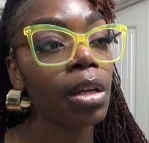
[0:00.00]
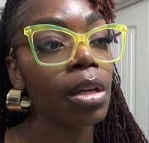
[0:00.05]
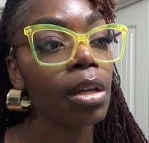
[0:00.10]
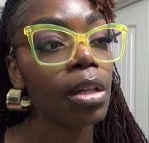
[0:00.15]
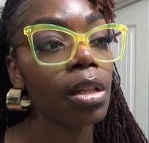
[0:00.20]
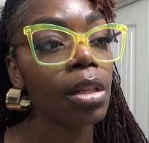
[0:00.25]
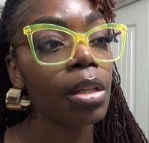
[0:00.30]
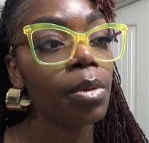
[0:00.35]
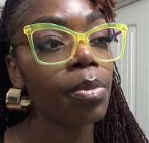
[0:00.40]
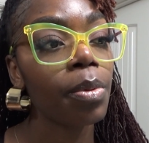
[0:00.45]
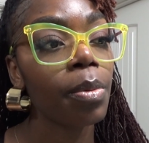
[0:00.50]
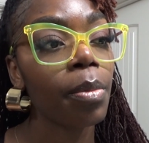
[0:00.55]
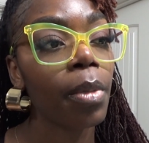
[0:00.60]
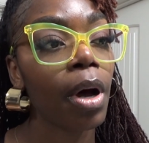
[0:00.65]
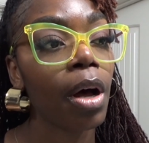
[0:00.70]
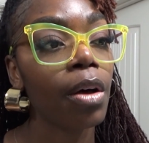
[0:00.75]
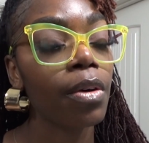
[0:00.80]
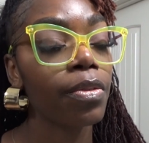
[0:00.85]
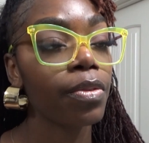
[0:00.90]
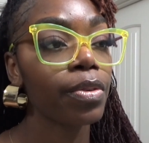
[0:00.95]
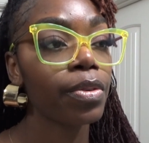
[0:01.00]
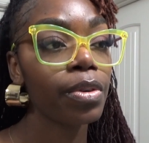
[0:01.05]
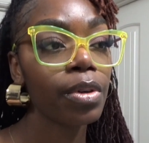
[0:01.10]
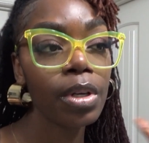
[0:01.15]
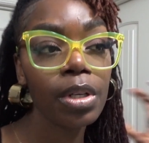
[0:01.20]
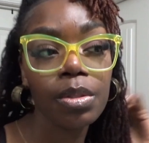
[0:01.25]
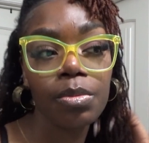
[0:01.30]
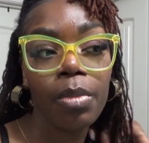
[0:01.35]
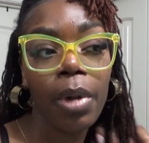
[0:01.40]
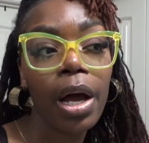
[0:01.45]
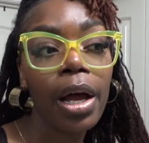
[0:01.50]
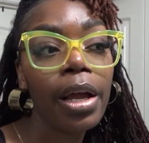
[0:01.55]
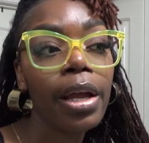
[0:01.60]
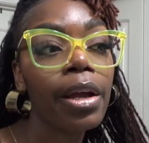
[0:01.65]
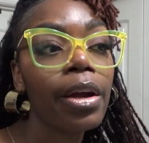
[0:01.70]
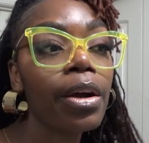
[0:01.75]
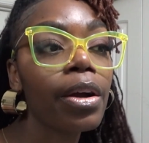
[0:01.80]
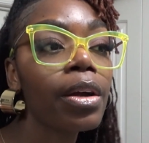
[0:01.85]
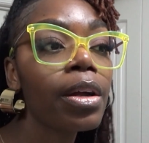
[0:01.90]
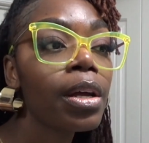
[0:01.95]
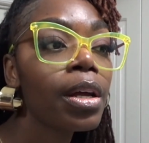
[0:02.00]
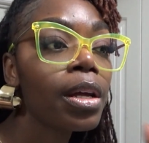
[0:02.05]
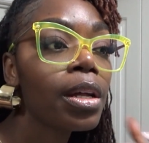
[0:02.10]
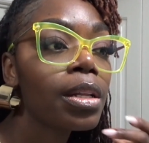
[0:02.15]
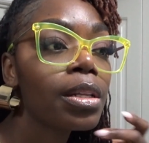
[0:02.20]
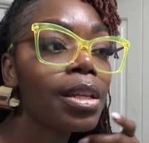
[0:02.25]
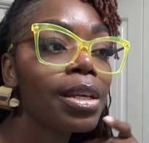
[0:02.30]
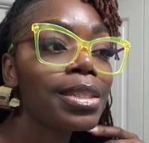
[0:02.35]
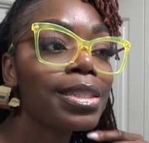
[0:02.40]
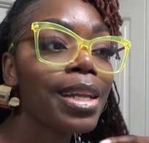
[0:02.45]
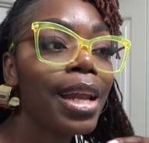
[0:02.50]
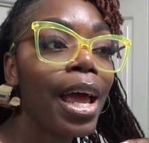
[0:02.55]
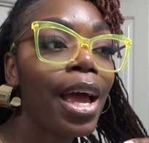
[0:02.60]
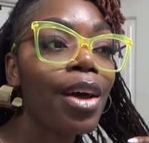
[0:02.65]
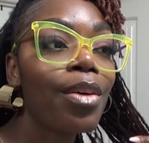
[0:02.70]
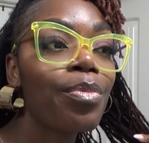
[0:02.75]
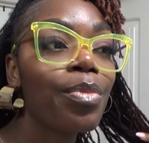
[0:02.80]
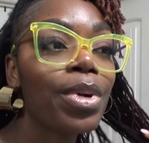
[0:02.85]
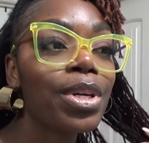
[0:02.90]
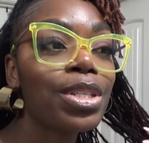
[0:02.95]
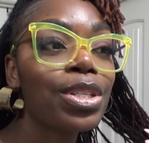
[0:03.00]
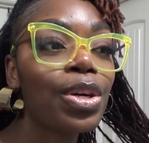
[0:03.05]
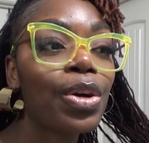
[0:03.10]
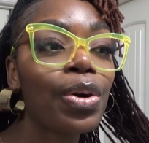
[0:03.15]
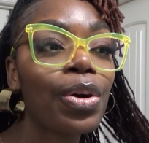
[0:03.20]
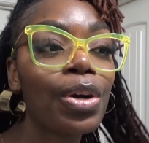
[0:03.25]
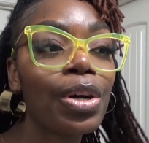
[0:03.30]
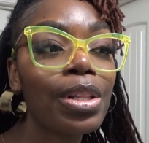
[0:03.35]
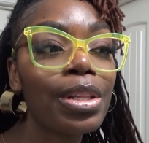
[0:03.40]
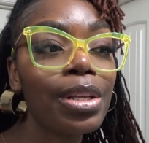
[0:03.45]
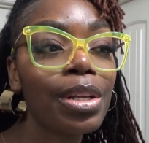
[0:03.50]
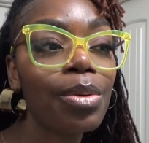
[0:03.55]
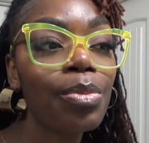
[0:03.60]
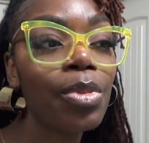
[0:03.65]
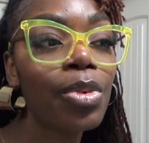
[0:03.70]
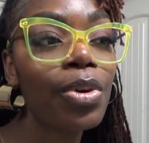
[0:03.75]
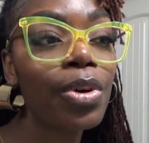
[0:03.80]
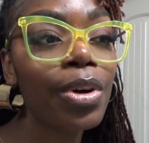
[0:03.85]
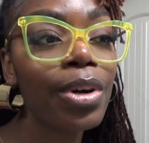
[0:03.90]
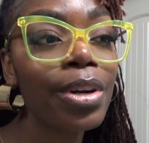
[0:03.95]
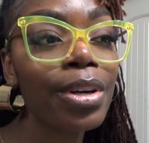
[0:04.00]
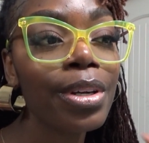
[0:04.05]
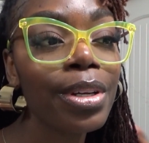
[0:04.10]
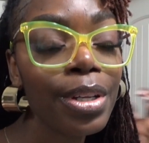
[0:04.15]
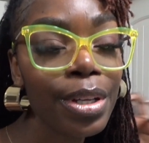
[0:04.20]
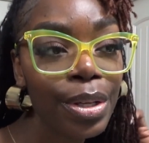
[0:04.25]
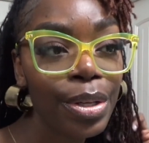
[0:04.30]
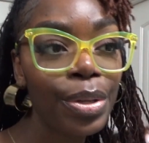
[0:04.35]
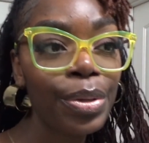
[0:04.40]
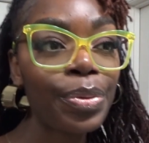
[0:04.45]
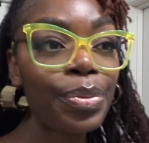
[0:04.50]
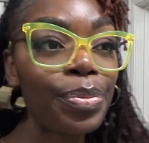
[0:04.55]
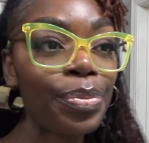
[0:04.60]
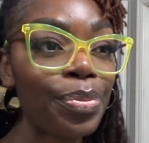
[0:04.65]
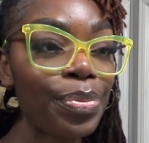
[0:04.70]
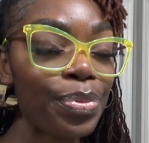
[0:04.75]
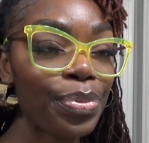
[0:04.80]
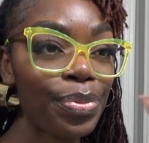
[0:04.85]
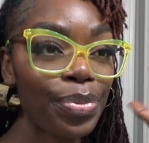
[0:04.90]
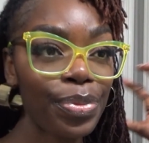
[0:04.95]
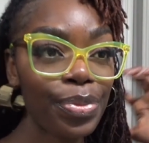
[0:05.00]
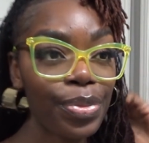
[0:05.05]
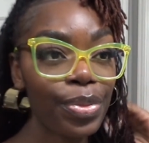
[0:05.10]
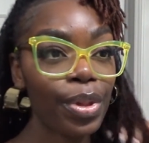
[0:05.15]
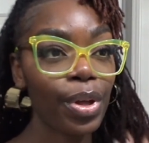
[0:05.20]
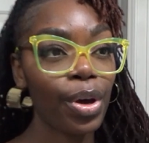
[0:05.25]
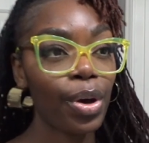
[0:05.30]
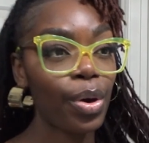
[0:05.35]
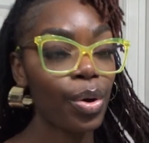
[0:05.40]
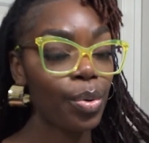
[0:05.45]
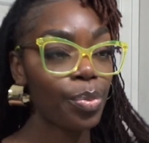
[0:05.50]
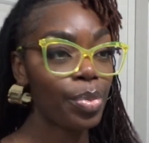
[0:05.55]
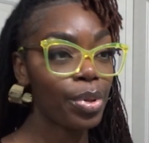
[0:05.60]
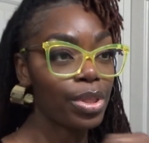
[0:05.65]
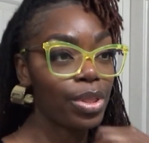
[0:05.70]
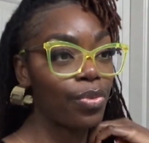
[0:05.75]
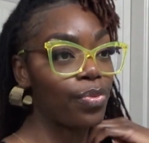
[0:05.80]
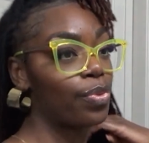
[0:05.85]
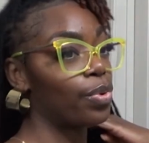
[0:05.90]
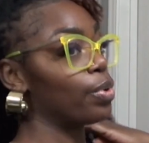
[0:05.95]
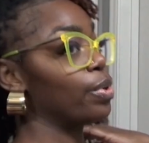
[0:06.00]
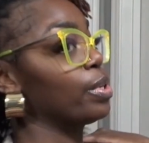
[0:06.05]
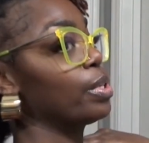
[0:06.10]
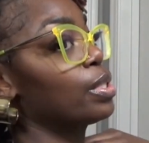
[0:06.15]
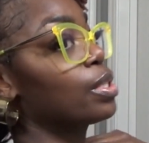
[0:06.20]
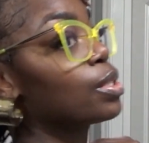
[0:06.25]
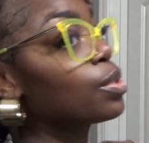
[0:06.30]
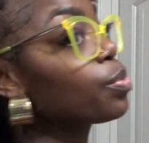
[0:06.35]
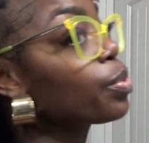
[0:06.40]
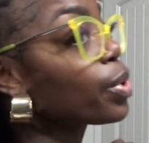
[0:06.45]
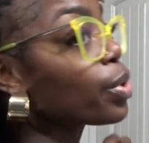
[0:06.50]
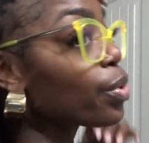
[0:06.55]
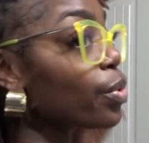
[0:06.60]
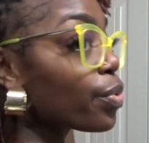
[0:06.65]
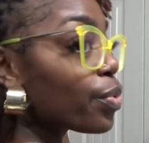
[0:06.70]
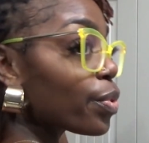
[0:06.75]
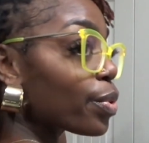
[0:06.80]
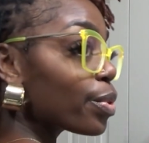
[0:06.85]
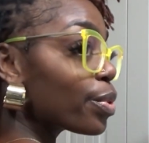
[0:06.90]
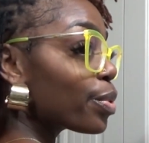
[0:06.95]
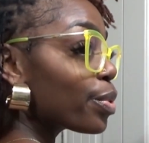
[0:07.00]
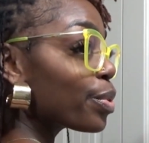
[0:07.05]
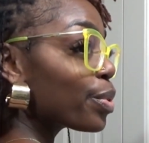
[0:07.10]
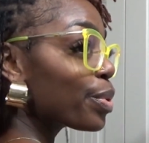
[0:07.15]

clip them off because my hair doesn't have much curl anymore. Oh, but the fullness is beautiful.